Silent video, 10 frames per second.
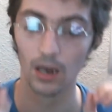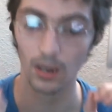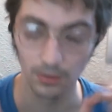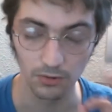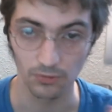
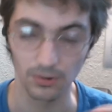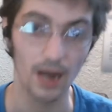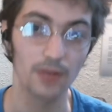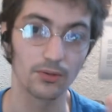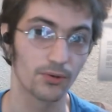These are not
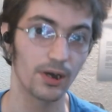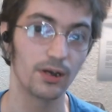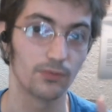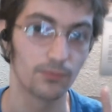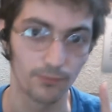the
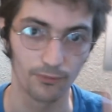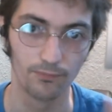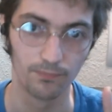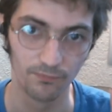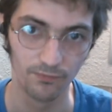greatest for
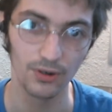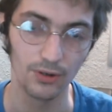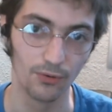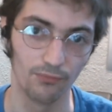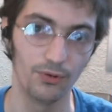video
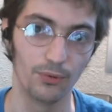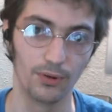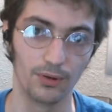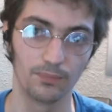viewing,